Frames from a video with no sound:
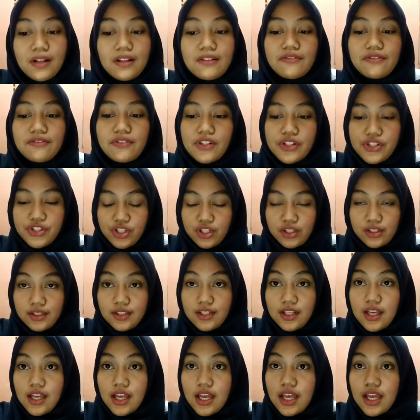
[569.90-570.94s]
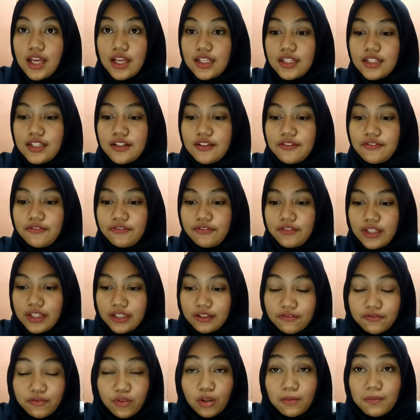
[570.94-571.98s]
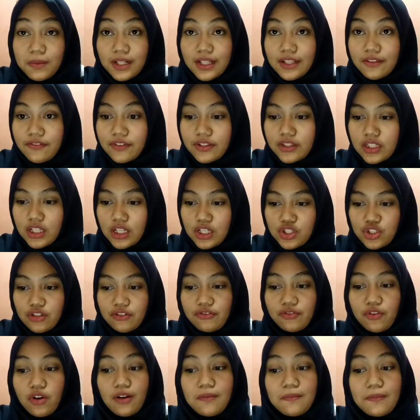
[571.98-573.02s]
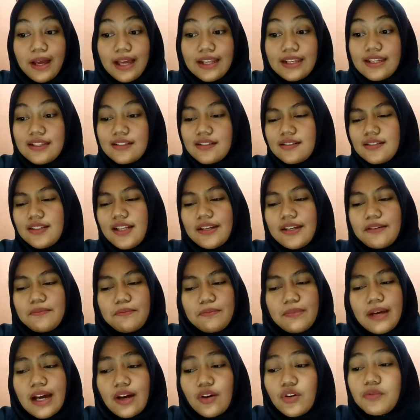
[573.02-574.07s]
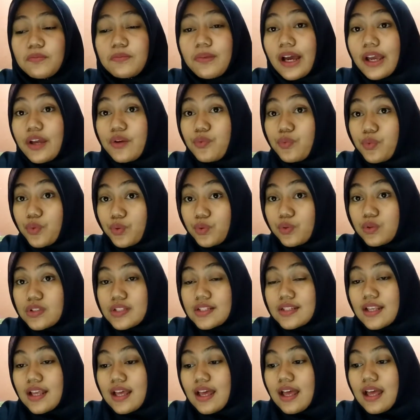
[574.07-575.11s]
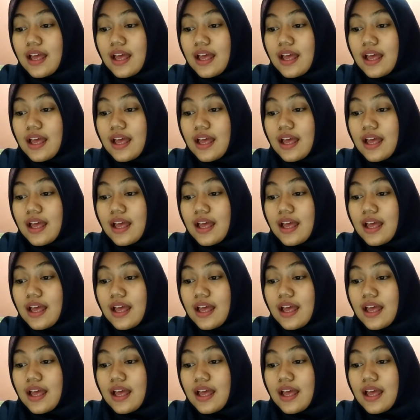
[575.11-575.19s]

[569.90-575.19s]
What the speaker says: version, the informal invitation format is not bound by rules